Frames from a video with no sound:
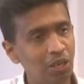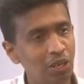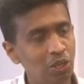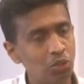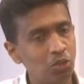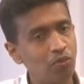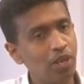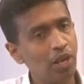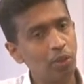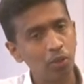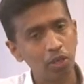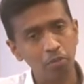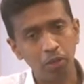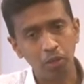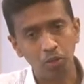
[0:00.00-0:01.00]
So we are
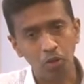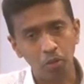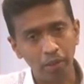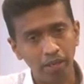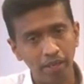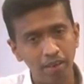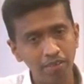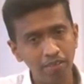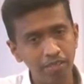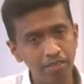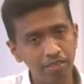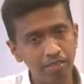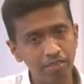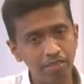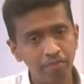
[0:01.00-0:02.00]
talking about corporate
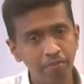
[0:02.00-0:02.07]
governance,